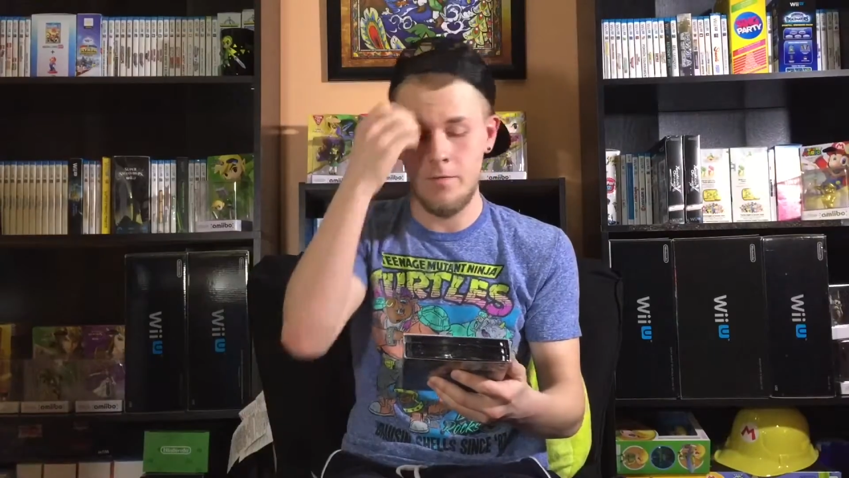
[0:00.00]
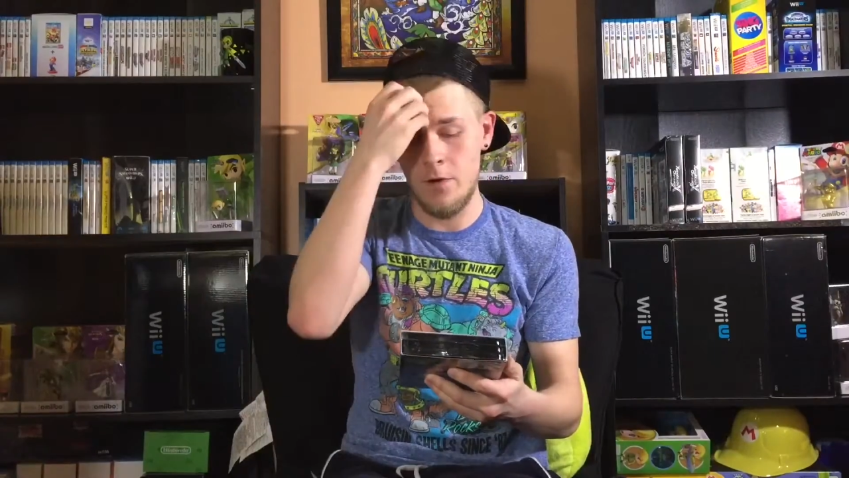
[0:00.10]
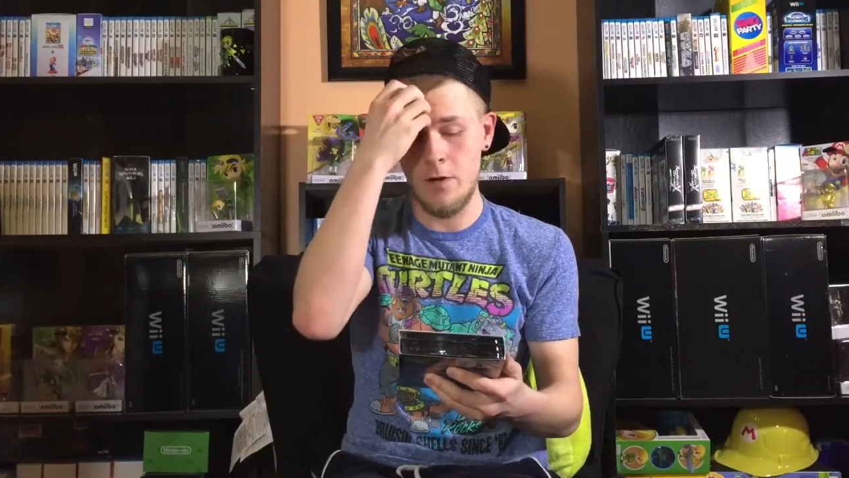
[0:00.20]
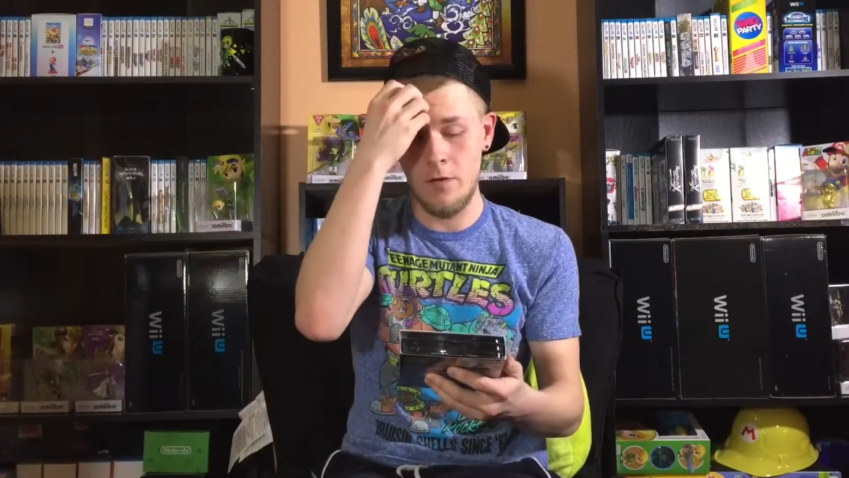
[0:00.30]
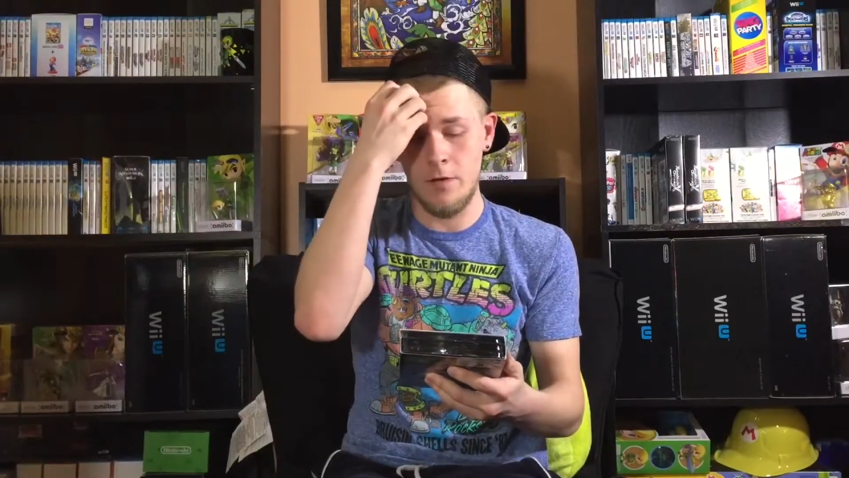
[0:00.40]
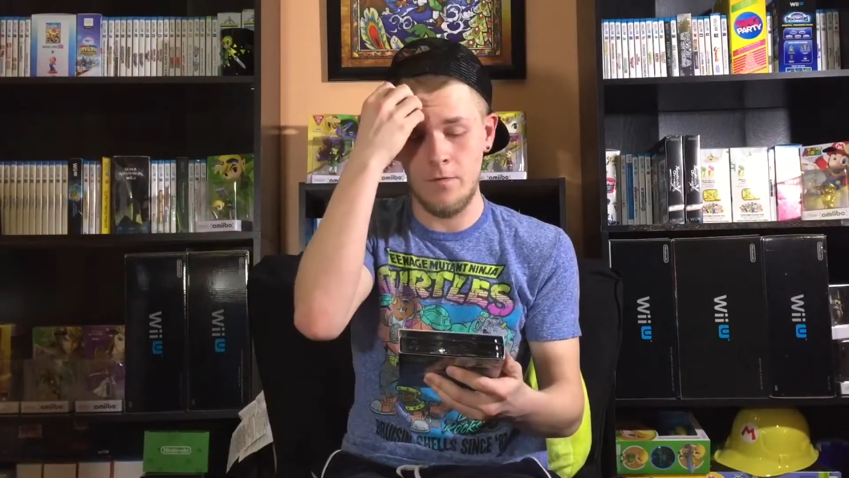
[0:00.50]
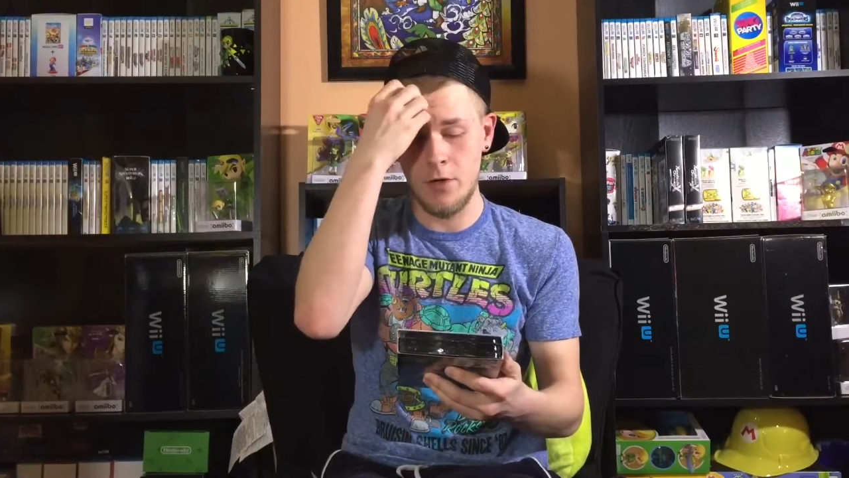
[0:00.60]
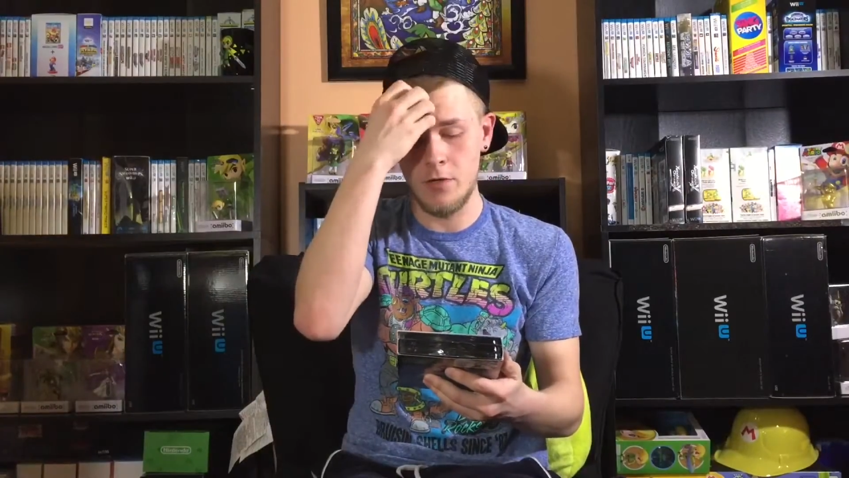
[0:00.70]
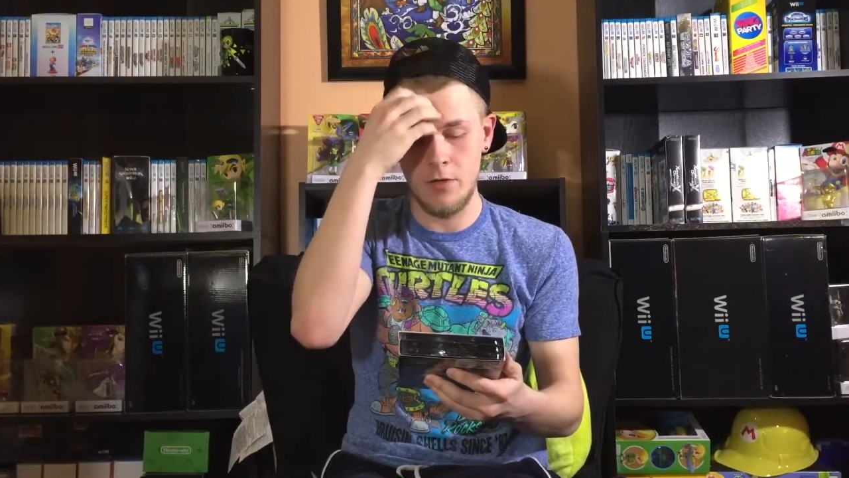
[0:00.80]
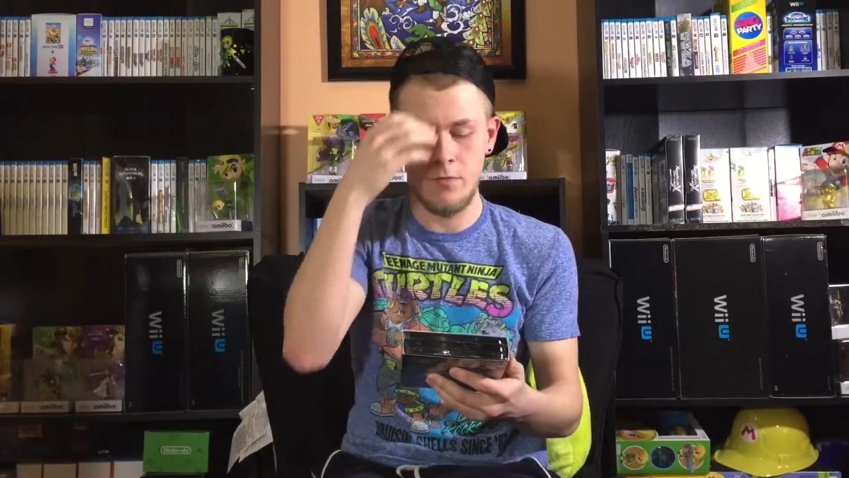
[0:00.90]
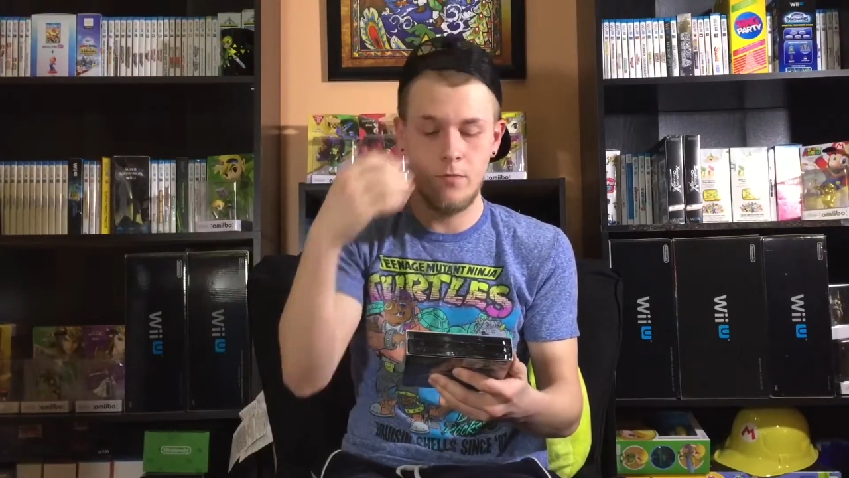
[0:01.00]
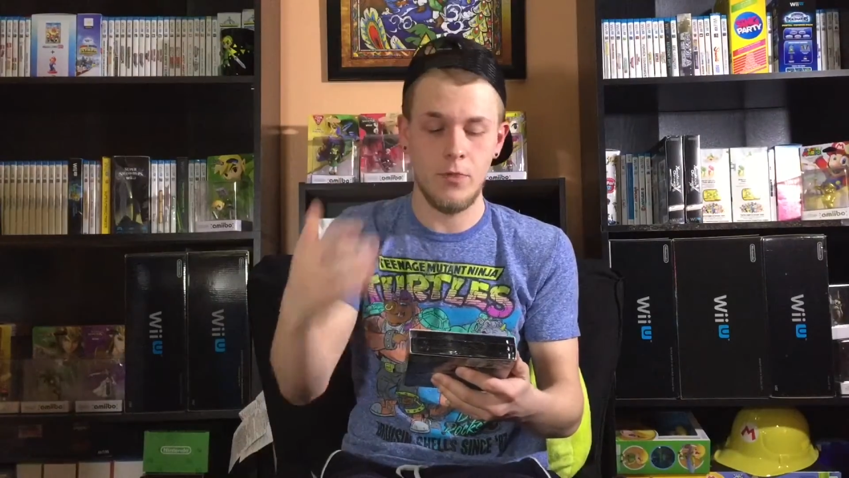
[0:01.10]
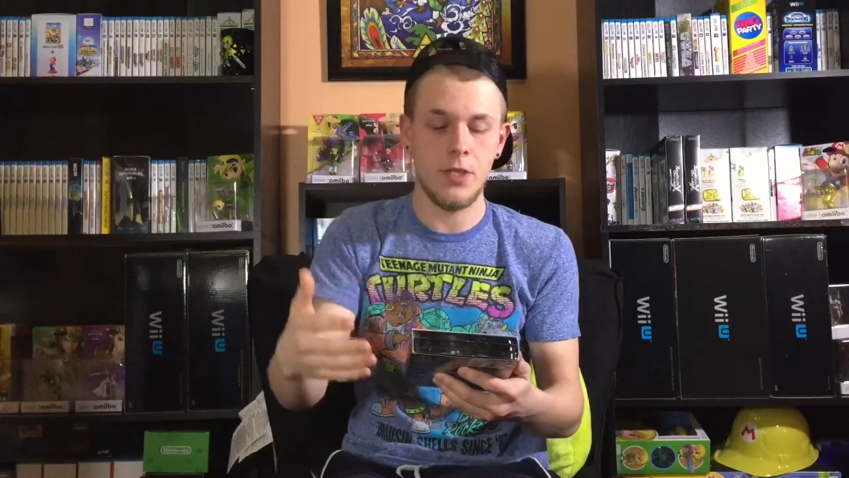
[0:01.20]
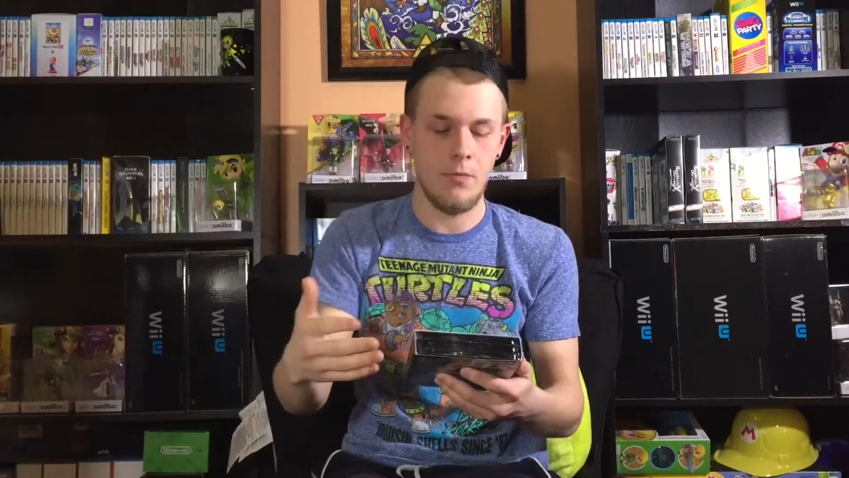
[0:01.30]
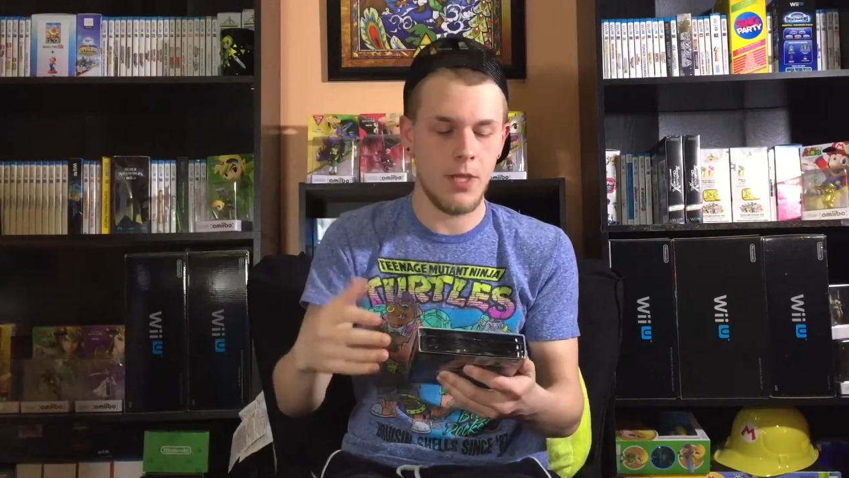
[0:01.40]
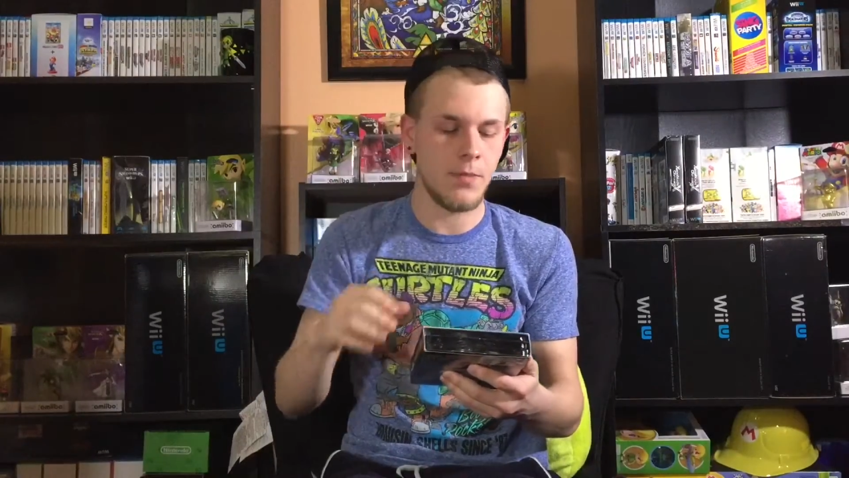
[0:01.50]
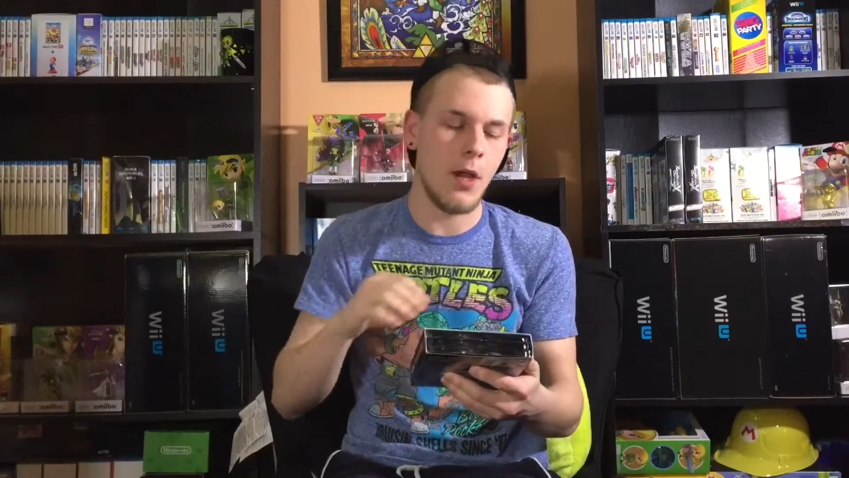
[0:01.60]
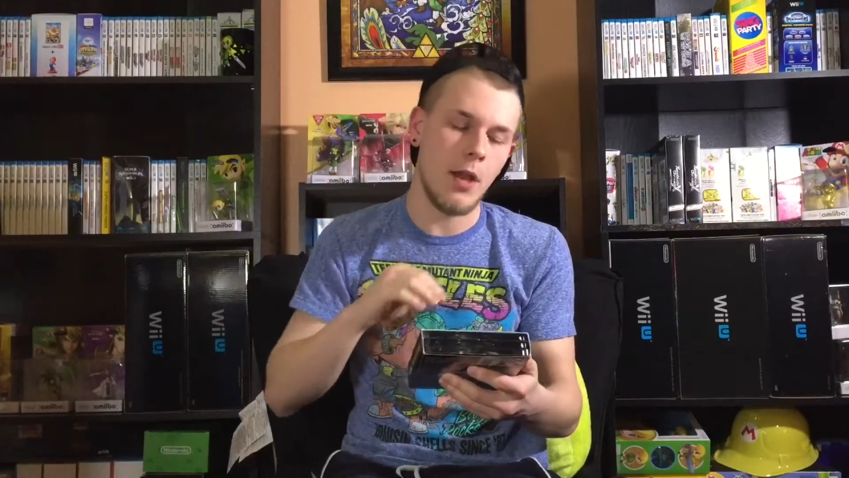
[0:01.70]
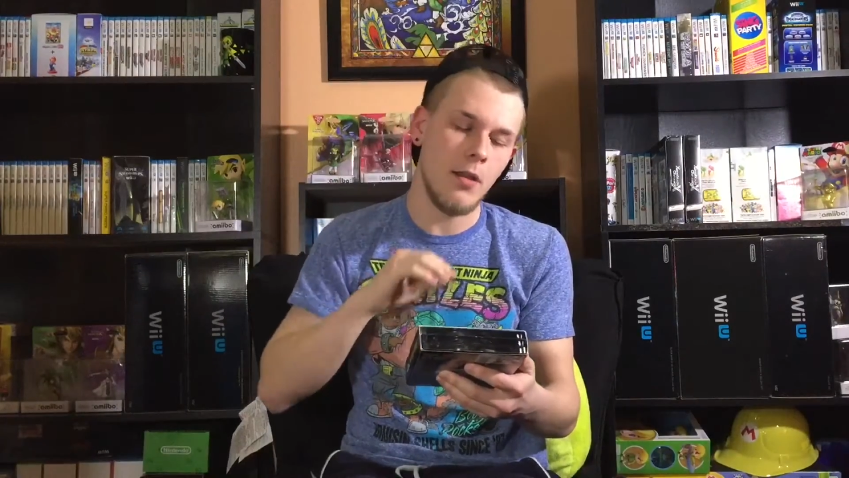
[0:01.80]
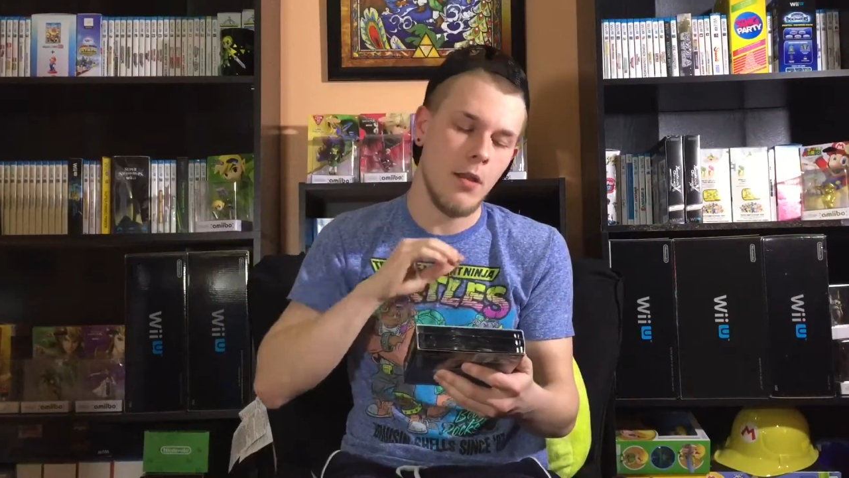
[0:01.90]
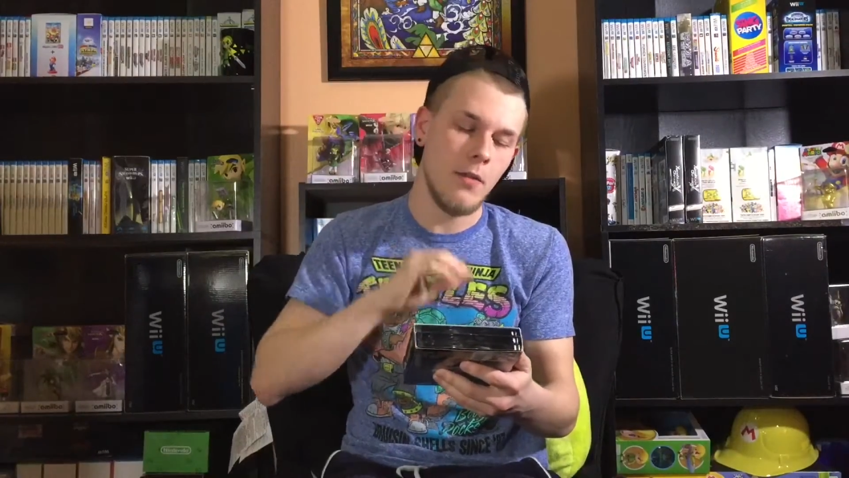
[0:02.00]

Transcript: version was at Best Buy.